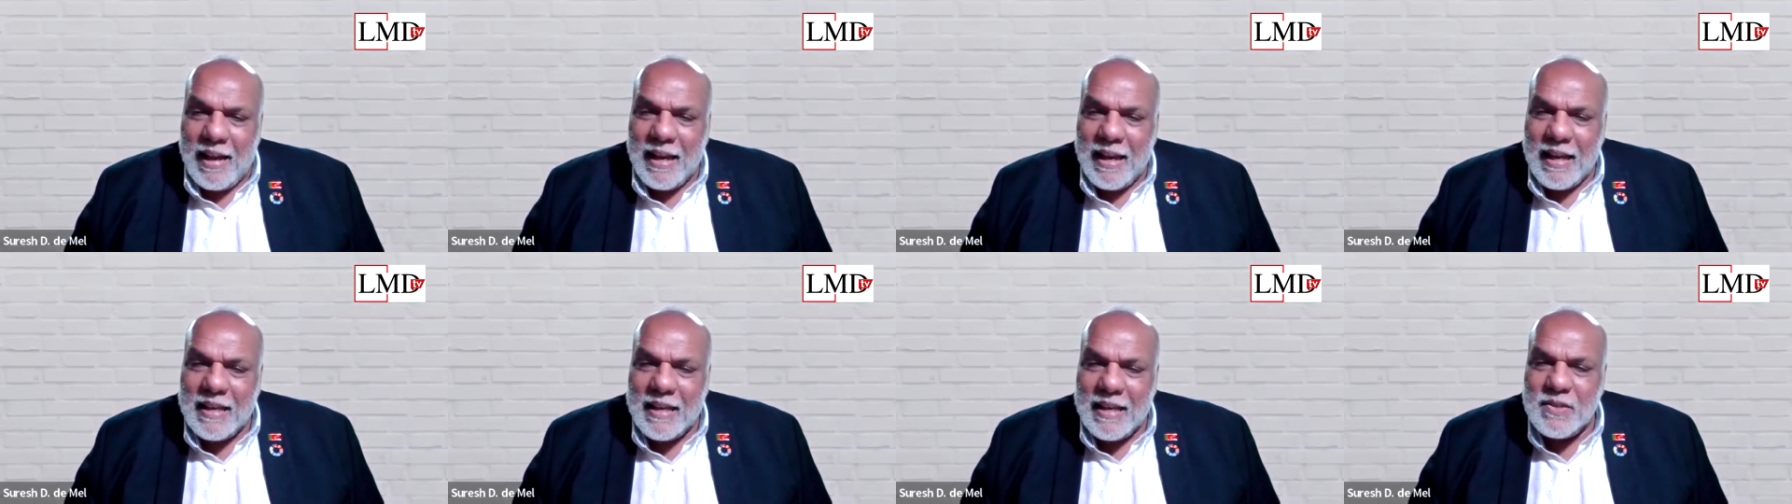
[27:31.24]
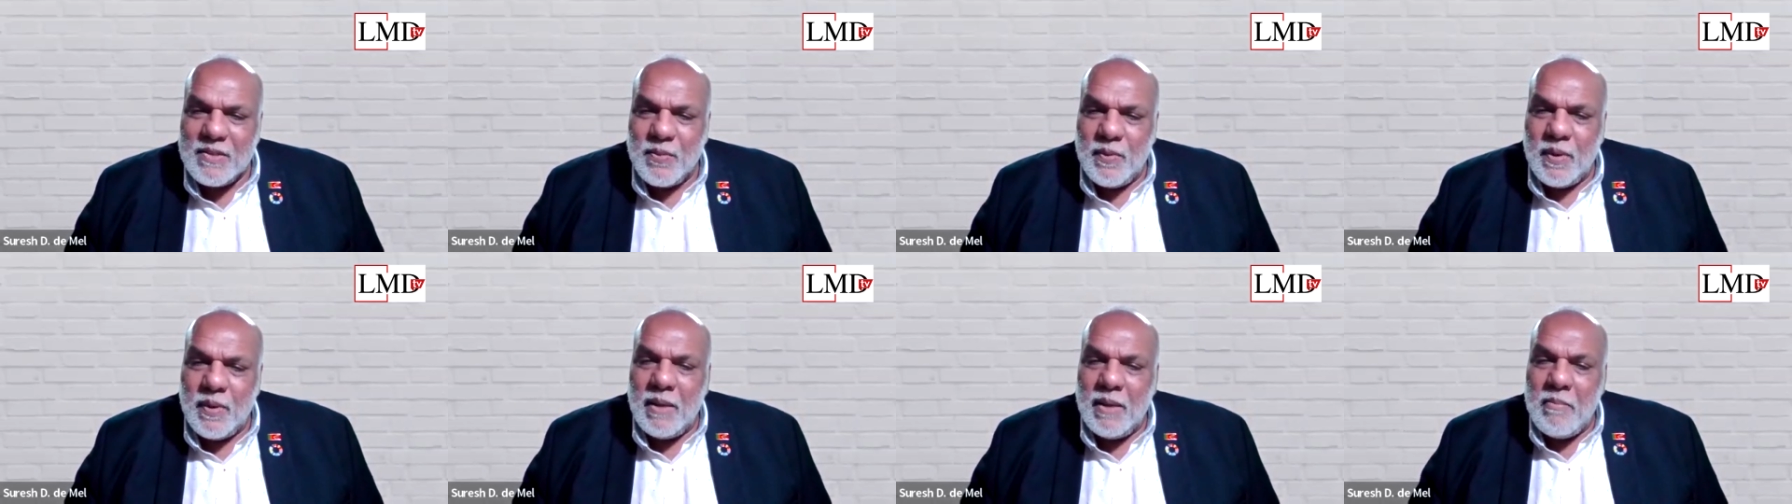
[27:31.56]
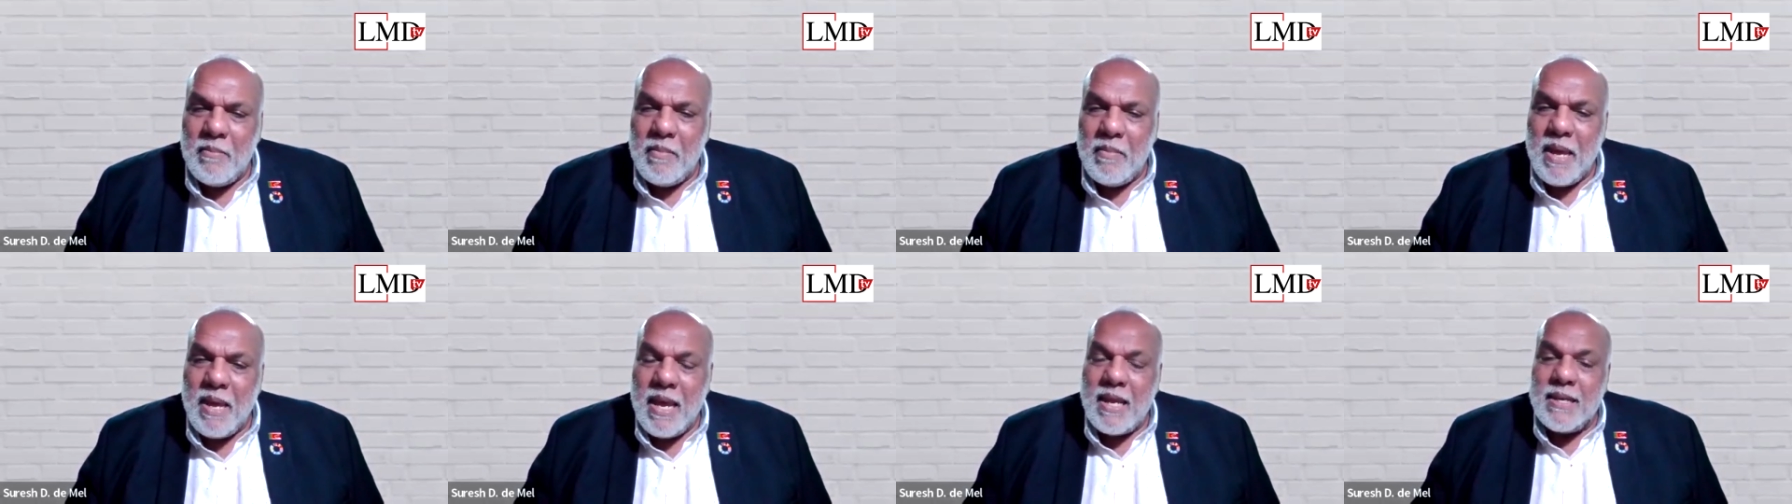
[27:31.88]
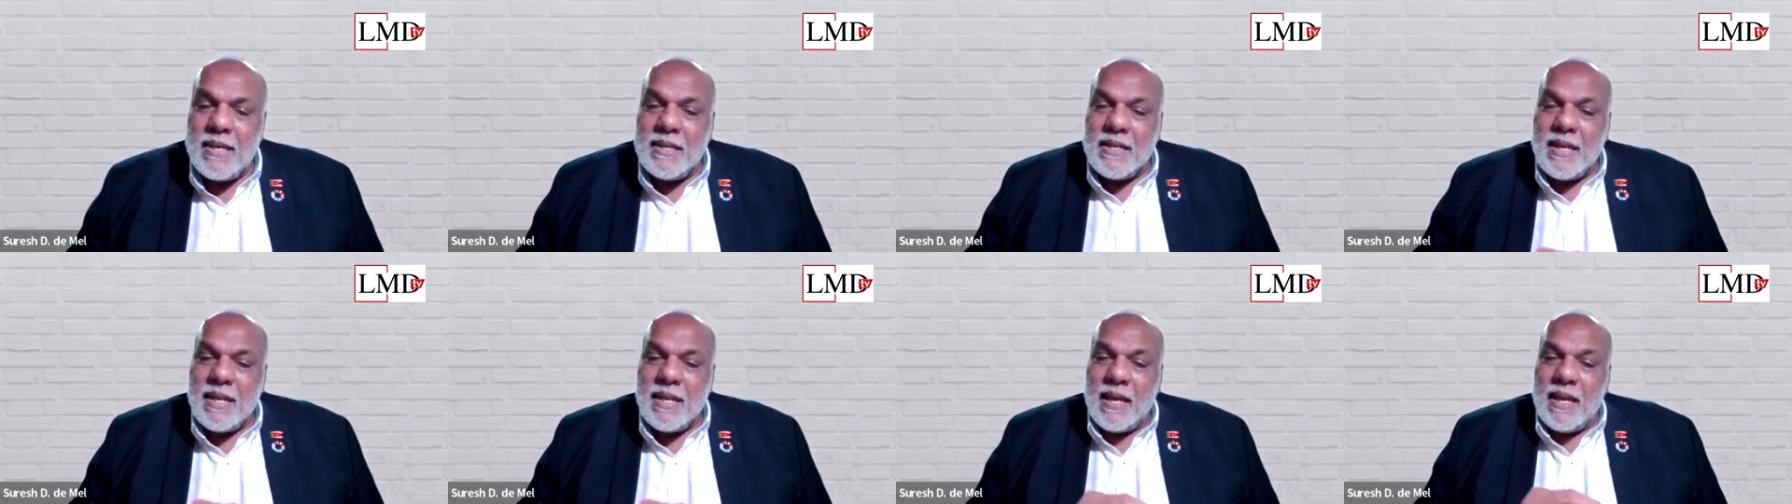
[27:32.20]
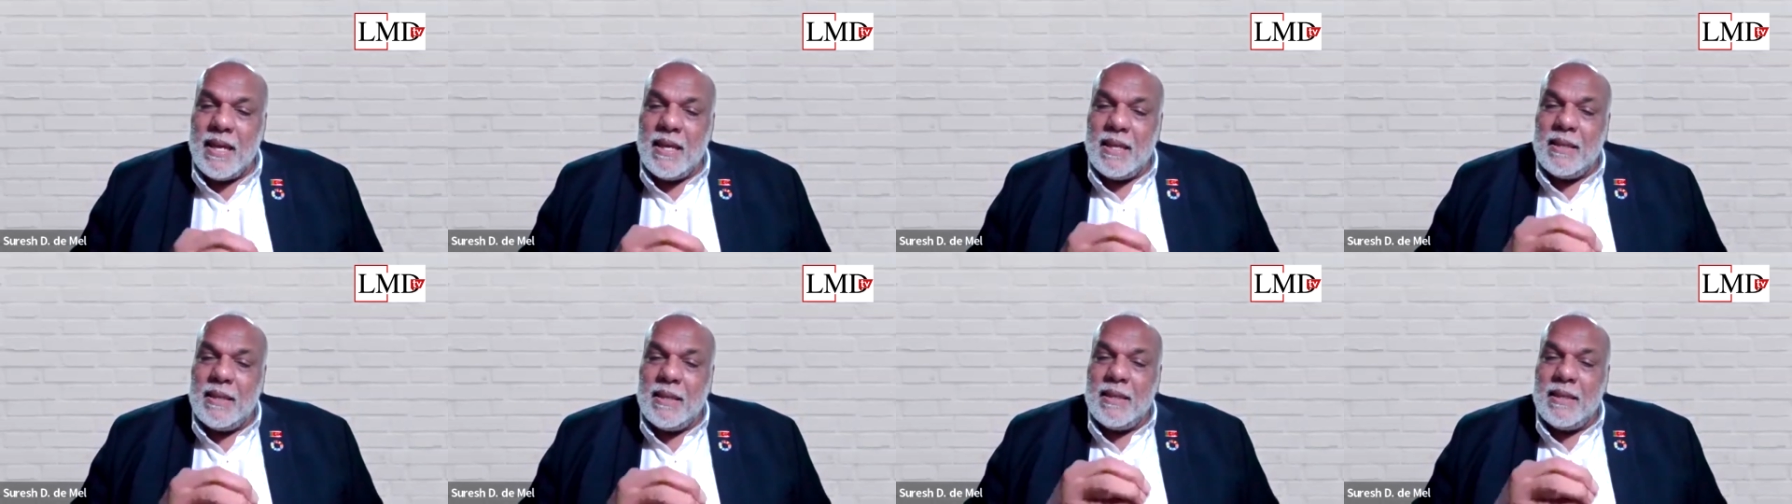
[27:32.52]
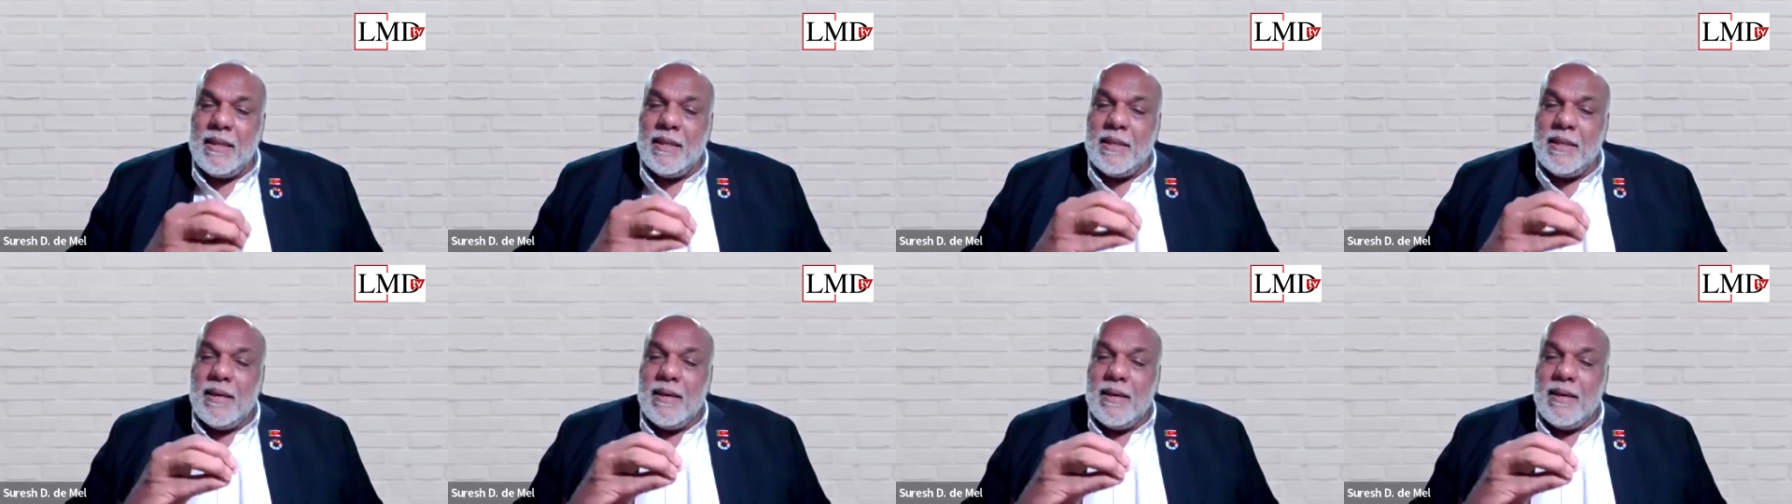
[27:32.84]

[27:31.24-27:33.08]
unless we maintain